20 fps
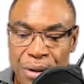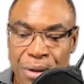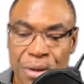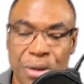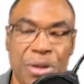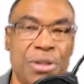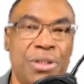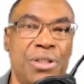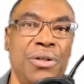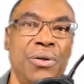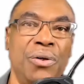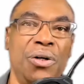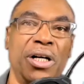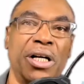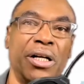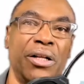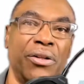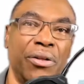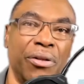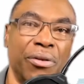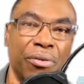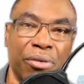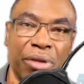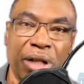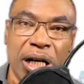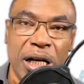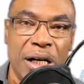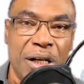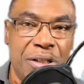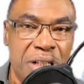you're suing
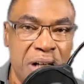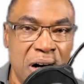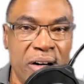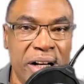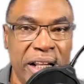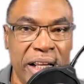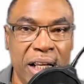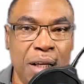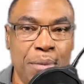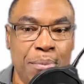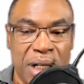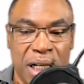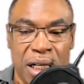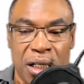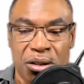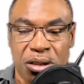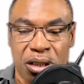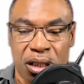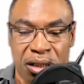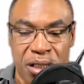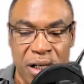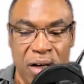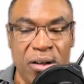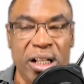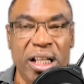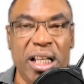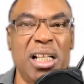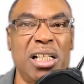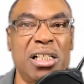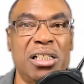the attorney because the
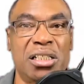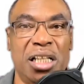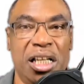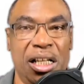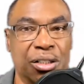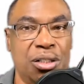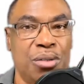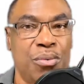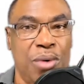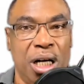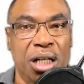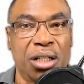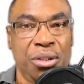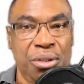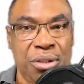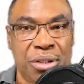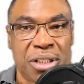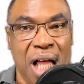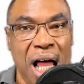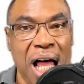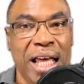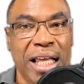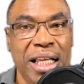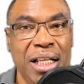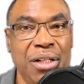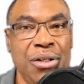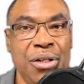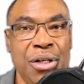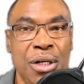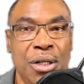attorney is, is the one who
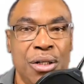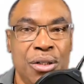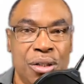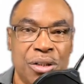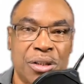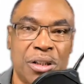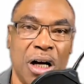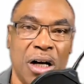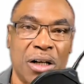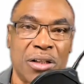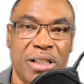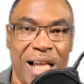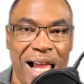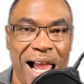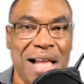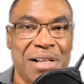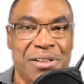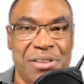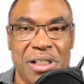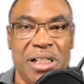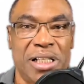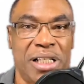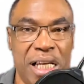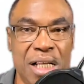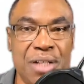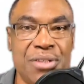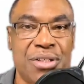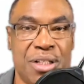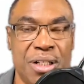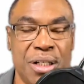signed to start the action
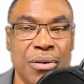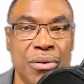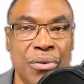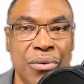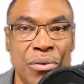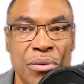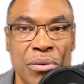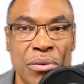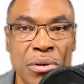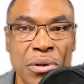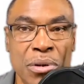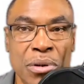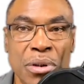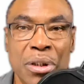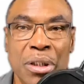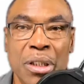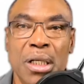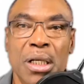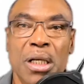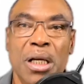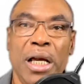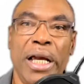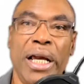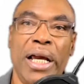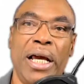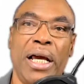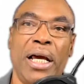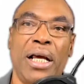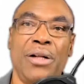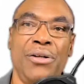against you.
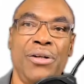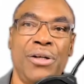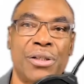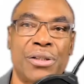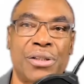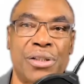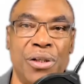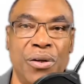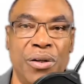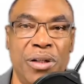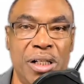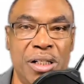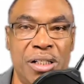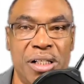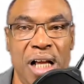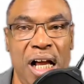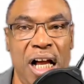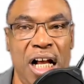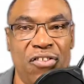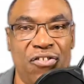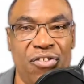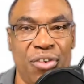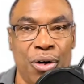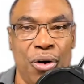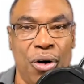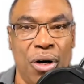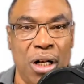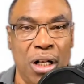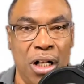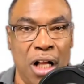And you're suing the judge for
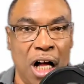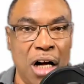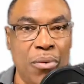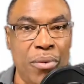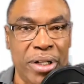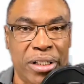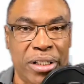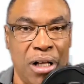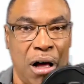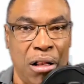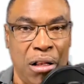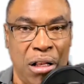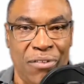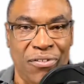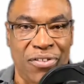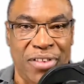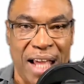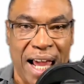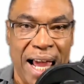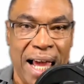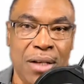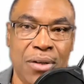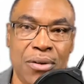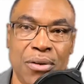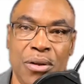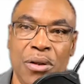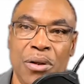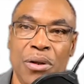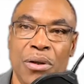going along with all of that